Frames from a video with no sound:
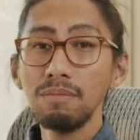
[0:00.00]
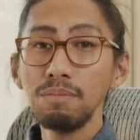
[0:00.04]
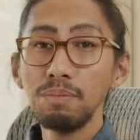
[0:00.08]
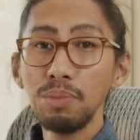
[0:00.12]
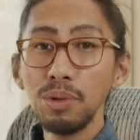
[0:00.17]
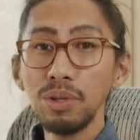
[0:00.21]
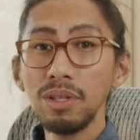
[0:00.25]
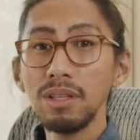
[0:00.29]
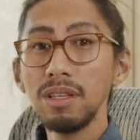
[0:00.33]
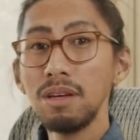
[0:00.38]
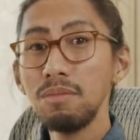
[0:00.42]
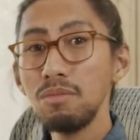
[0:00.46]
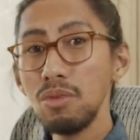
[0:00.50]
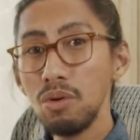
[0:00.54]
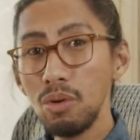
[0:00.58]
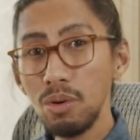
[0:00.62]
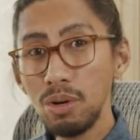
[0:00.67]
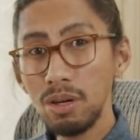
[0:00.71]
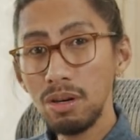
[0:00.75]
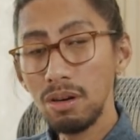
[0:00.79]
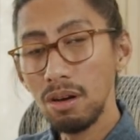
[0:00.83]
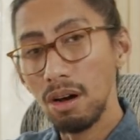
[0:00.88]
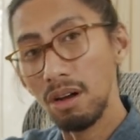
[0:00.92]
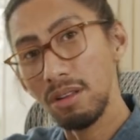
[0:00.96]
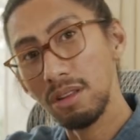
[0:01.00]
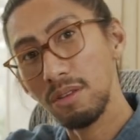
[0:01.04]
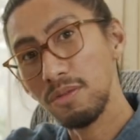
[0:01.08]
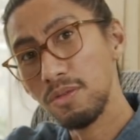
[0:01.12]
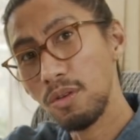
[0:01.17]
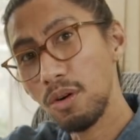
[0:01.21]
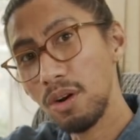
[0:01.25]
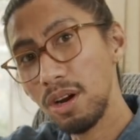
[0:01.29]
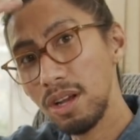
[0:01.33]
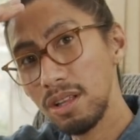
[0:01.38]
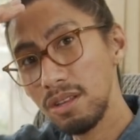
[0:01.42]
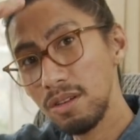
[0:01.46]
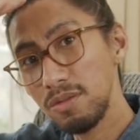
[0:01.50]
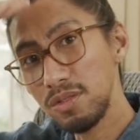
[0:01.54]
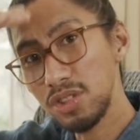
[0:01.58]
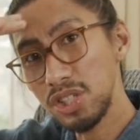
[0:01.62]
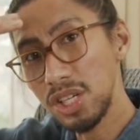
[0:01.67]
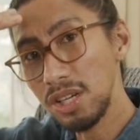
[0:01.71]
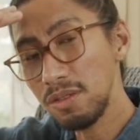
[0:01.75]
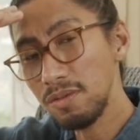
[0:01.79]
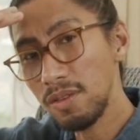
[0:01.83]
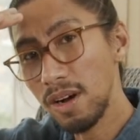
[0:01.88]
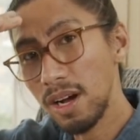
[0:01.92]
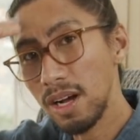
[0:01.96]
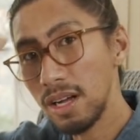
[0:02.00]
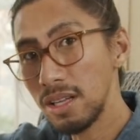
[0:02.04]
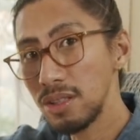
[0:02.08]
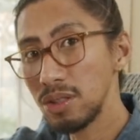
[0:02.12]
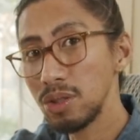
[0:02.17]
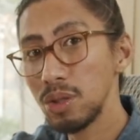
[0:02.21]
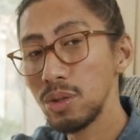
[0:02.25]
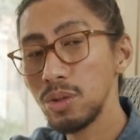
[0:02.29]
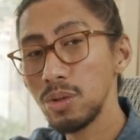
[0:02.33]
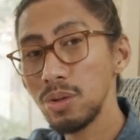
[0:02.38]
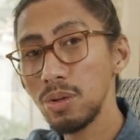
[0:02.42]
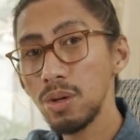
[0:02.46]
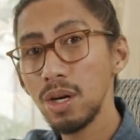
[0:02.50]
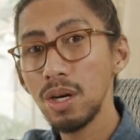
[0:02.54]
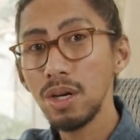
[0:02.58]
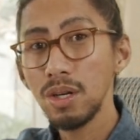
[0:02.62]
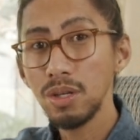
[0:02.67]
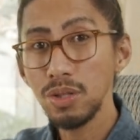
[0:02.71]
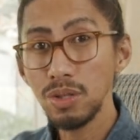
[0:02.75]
put the moon on the forehead of Shiva to